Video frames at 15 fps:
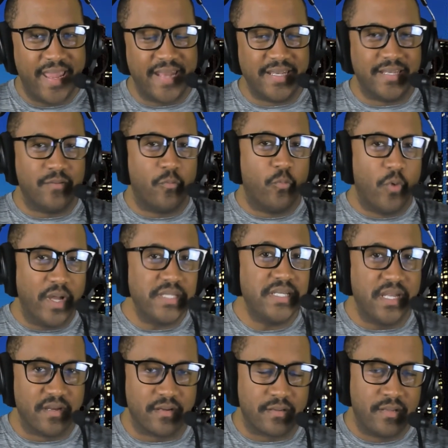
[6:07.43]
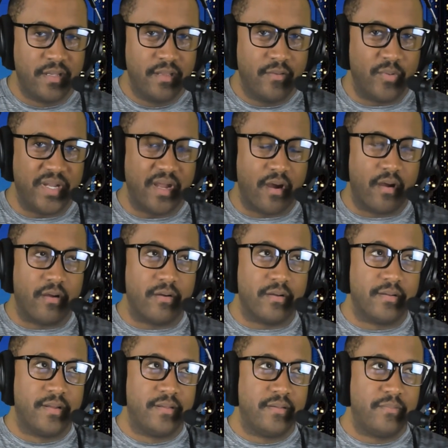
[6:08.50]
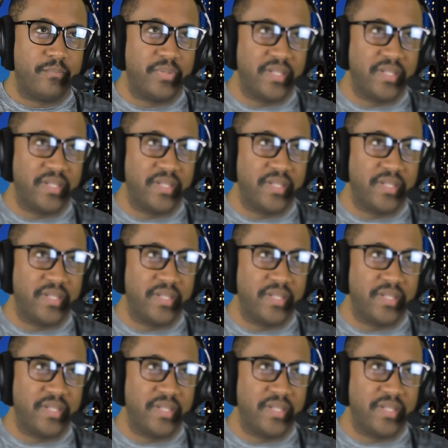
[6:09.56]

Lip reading: And in 1 year, we are